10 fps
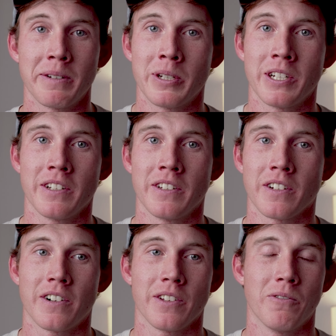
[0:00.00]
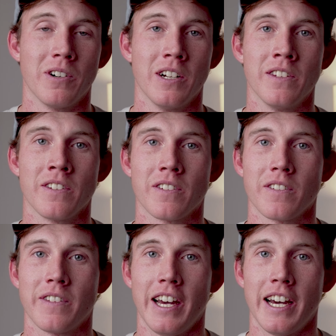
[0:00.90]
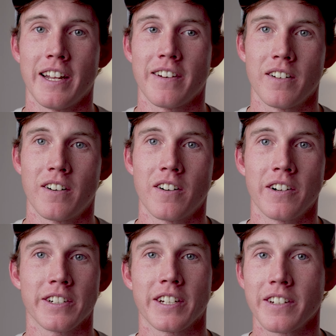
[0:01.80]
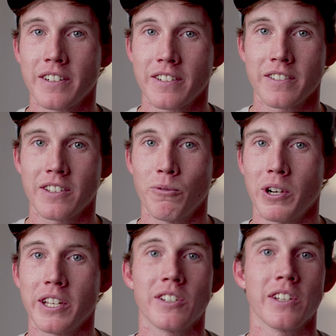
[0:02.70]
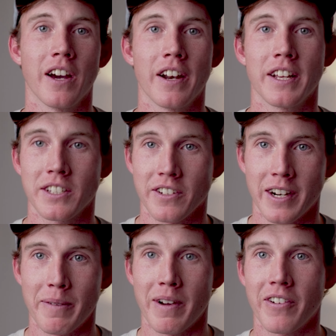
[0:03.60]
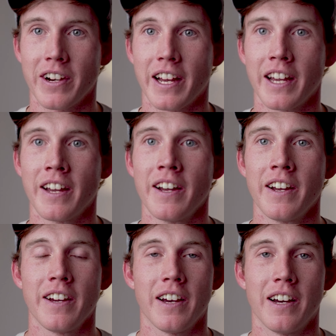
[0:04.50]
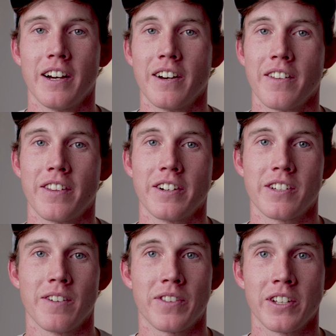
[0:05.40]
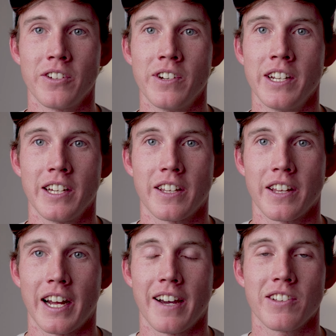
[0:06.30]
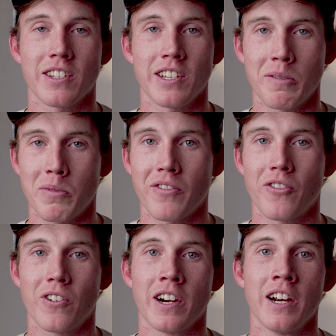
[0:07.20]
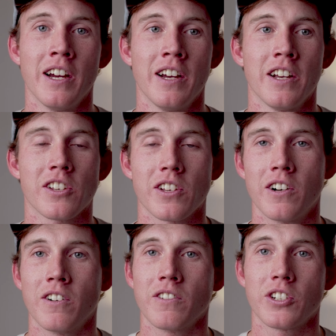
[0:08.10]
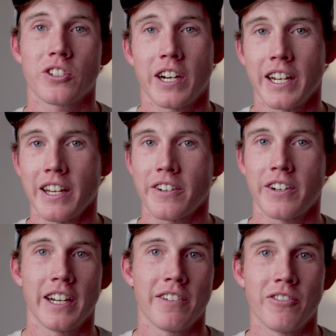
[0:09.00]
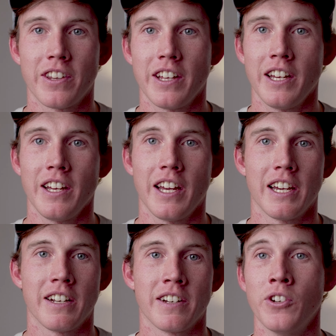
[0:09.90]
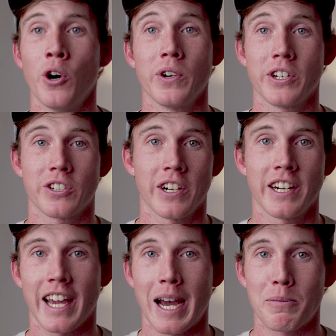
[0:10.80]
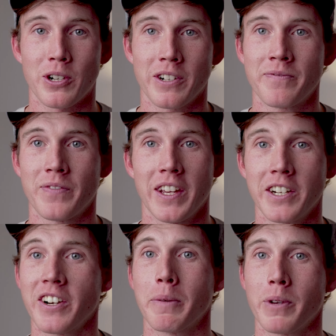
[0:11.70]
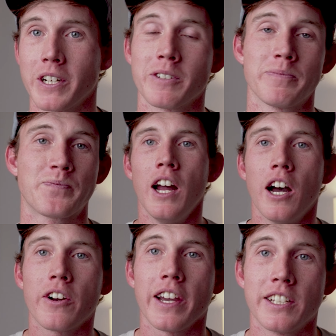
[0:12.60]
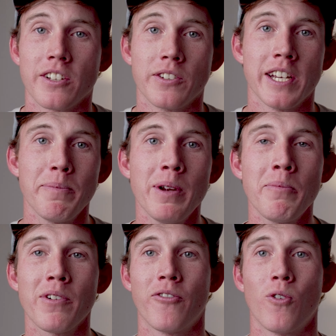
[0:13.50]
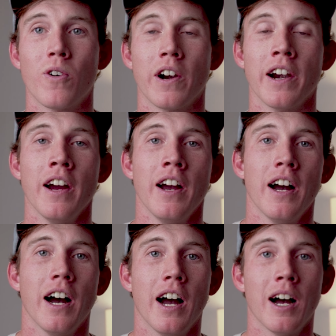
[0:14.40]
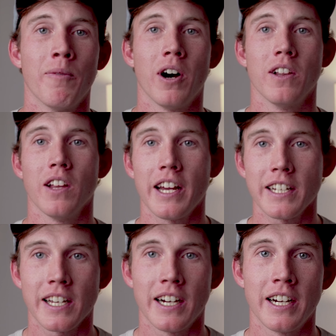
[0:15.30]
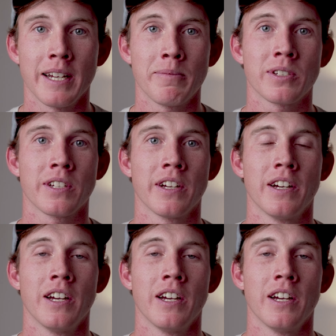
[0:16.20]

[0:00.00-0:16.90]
images are the ones that aren't what you see on Instagram every day. There's something unique that I haven't seen before. So just try to get creative with it and know what you're trying to capture in your image. Okay, so tip number 4. A lot of times